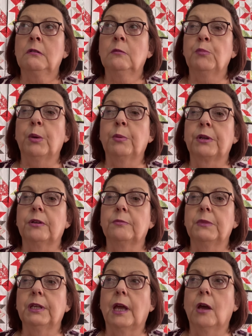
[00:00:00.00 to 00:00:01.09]
be able to,
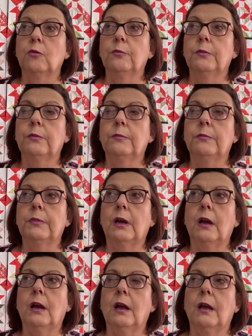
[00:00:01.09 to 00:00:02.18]
I